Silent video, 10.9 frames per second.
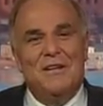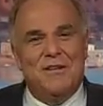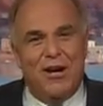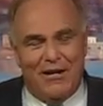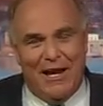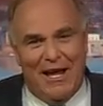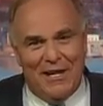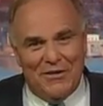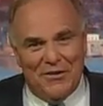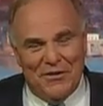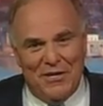duck
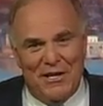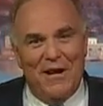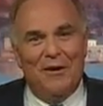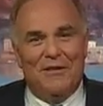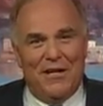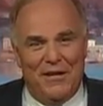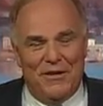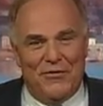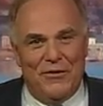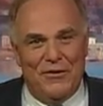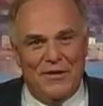answers and they don't tell the
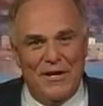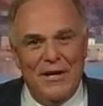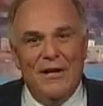truth.